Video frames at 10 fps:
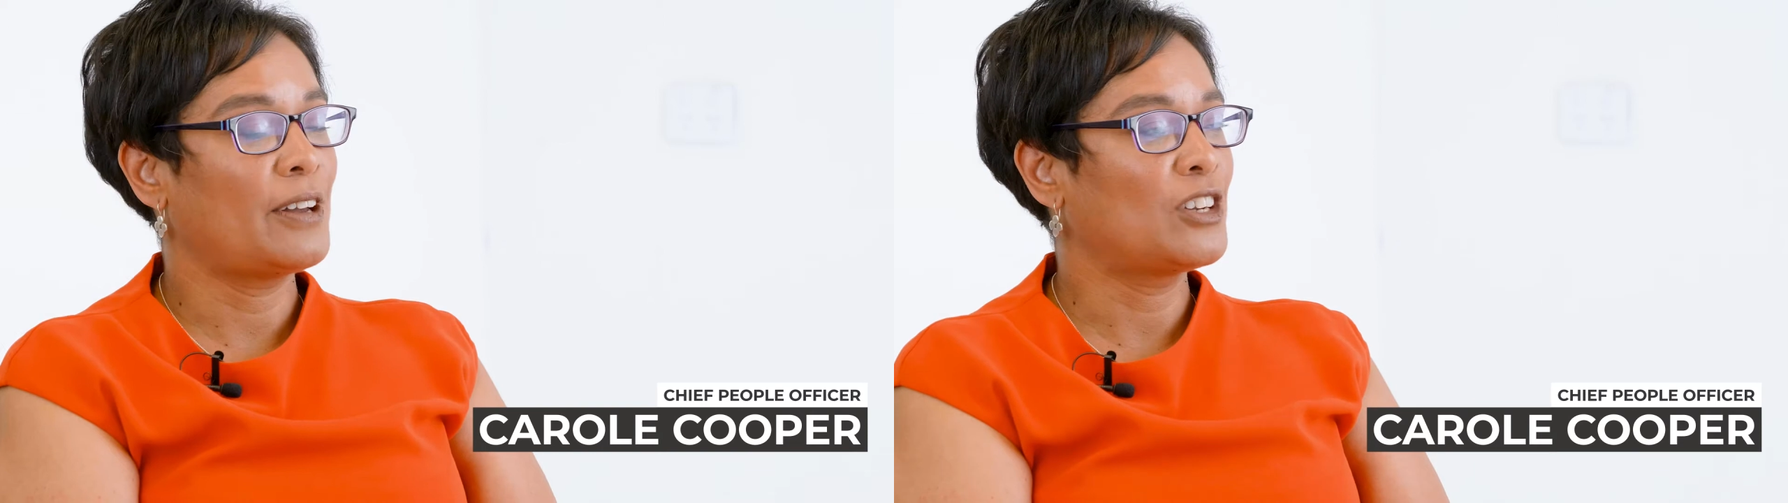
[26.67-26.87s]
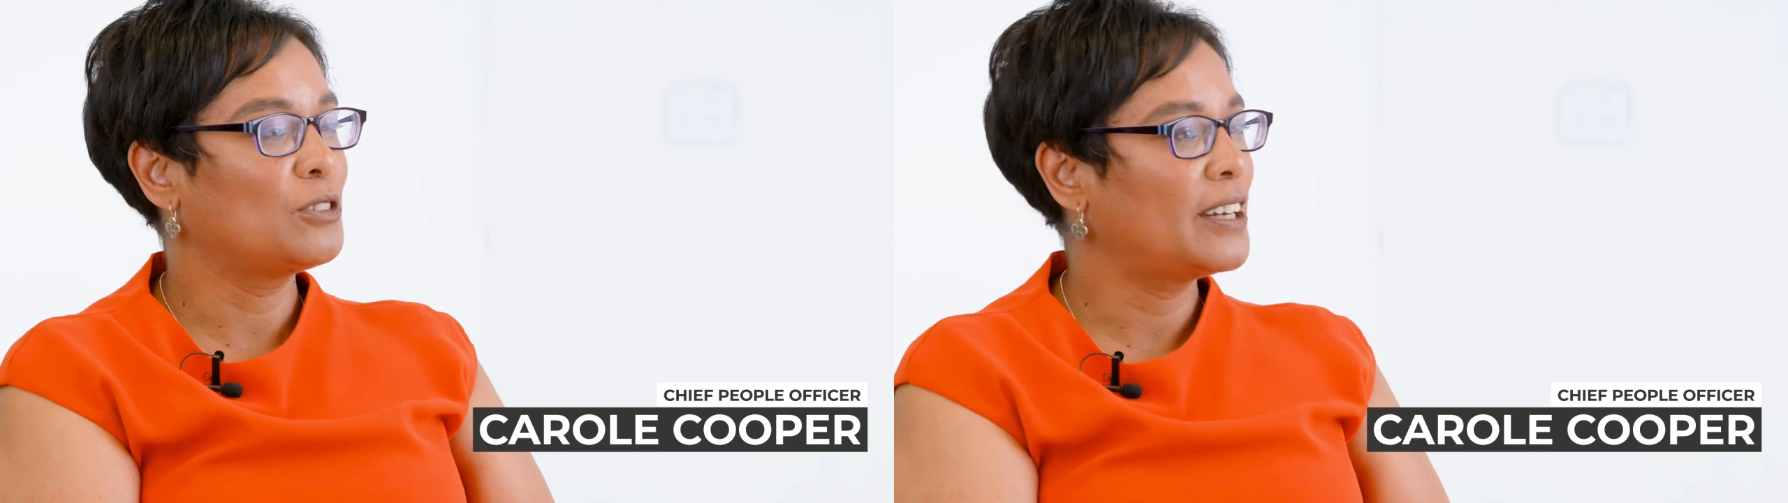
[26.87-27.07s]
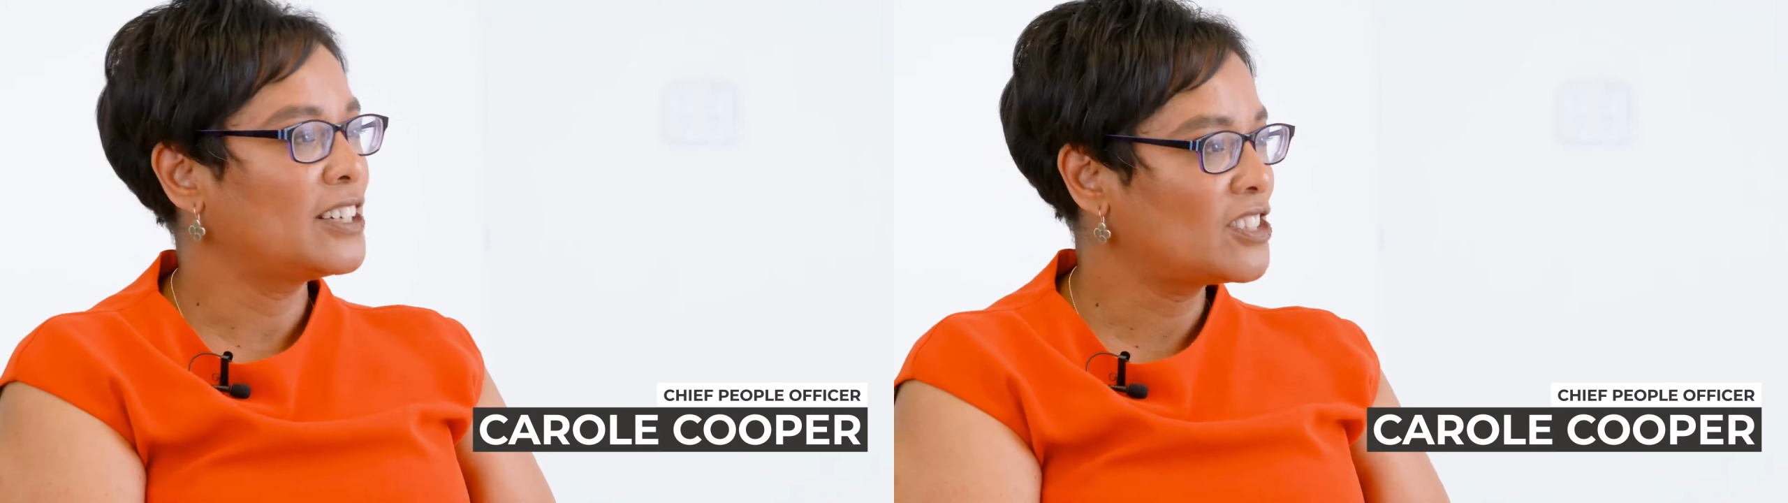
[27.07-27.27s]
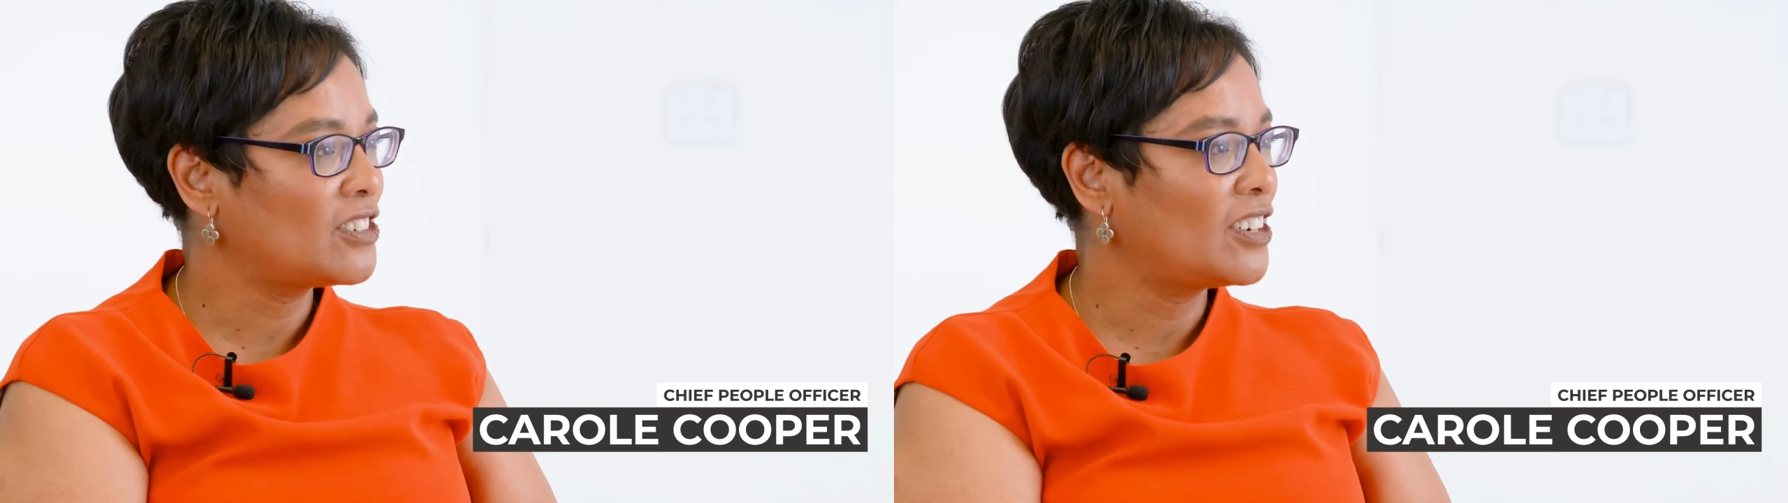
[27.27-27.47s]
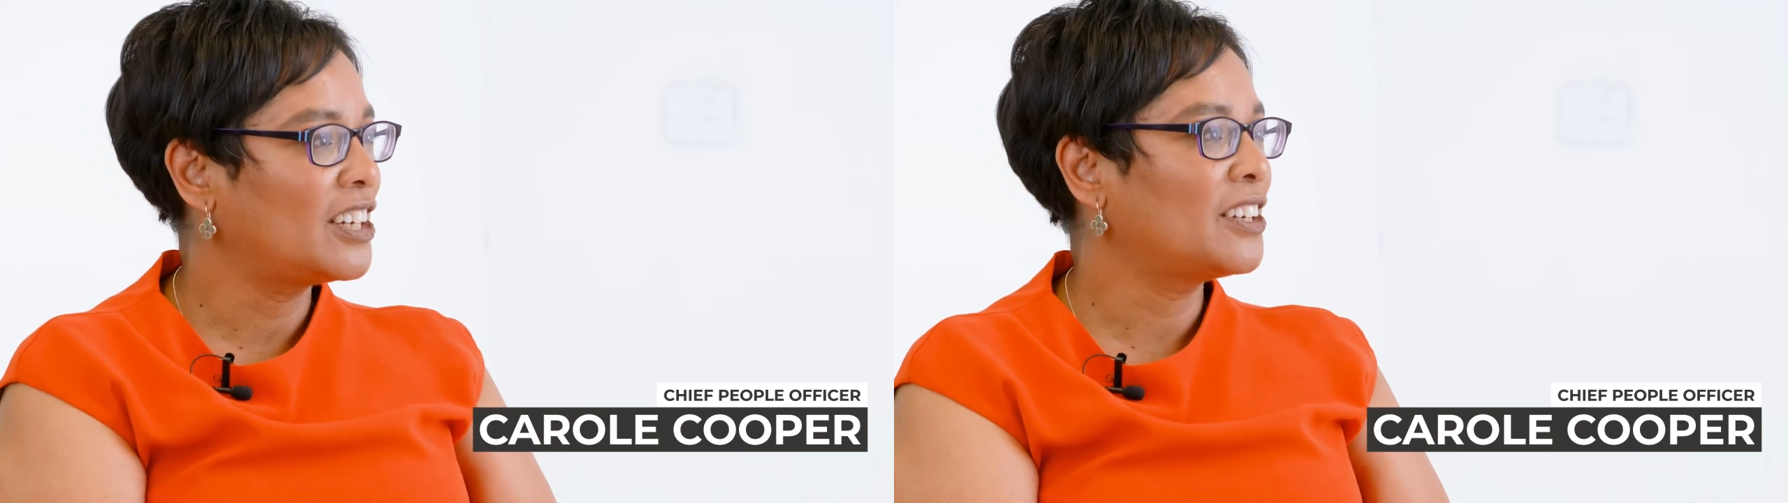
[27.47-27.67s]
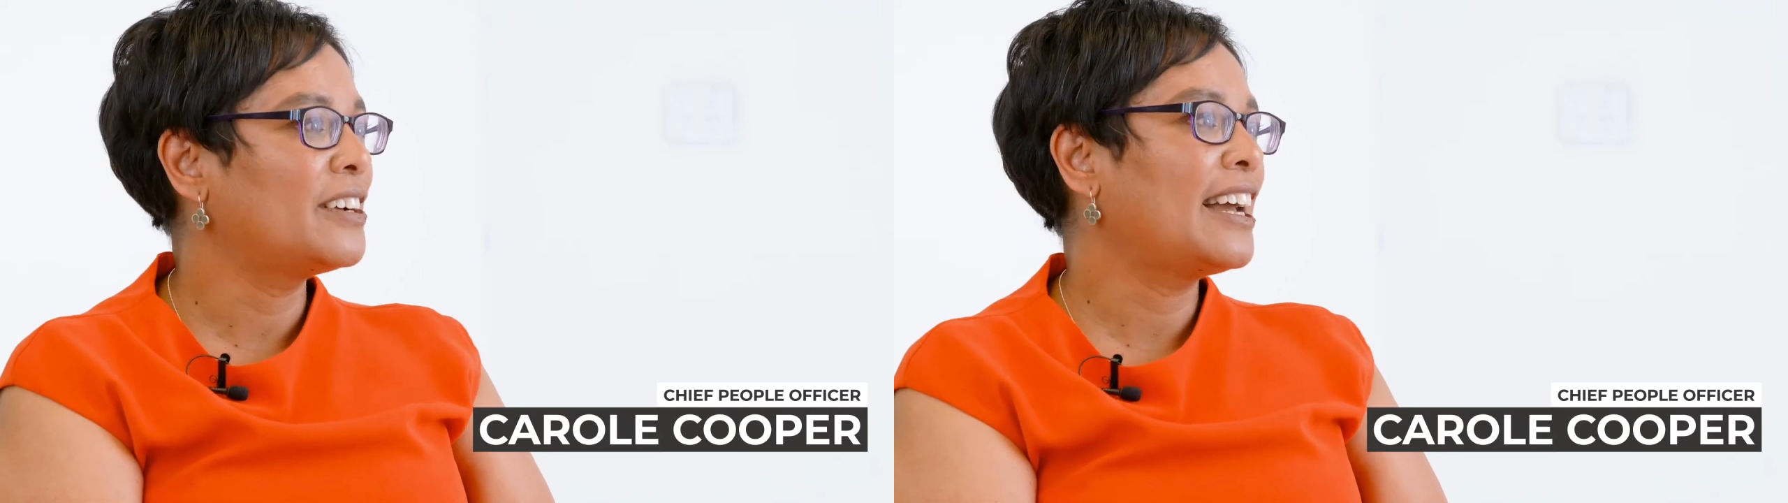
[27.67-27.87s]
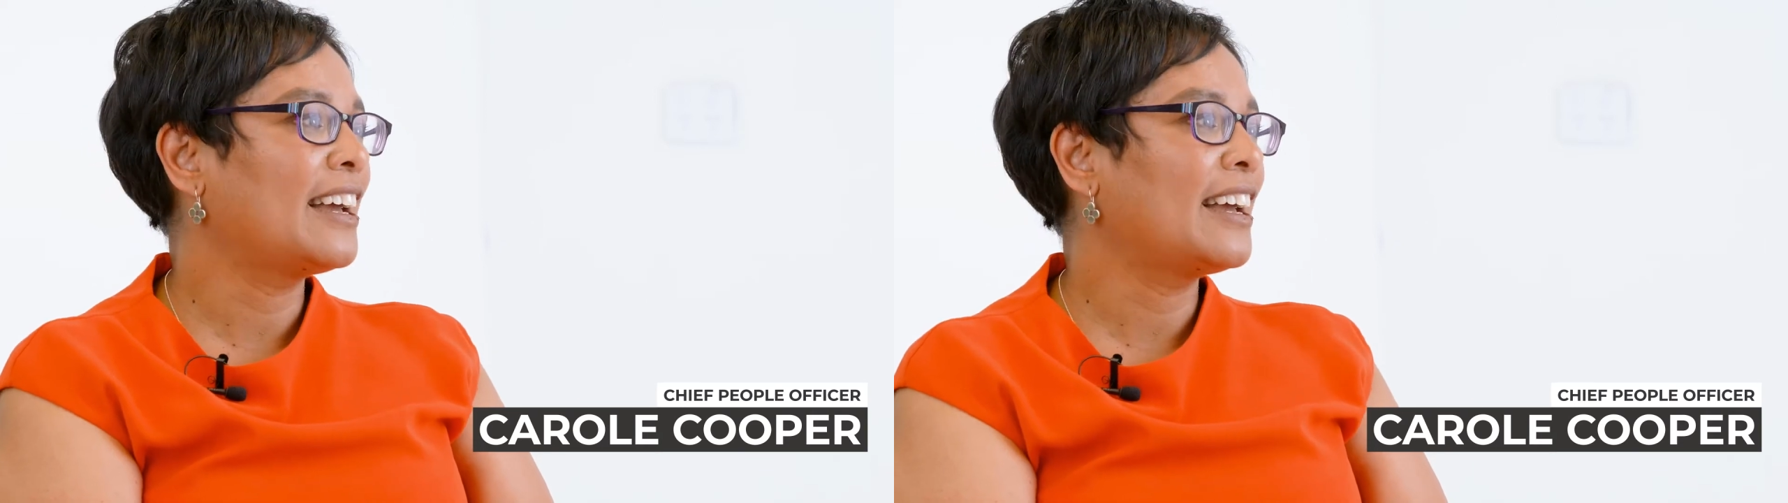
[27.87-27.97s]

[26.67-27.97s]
Vancouver and Toronto,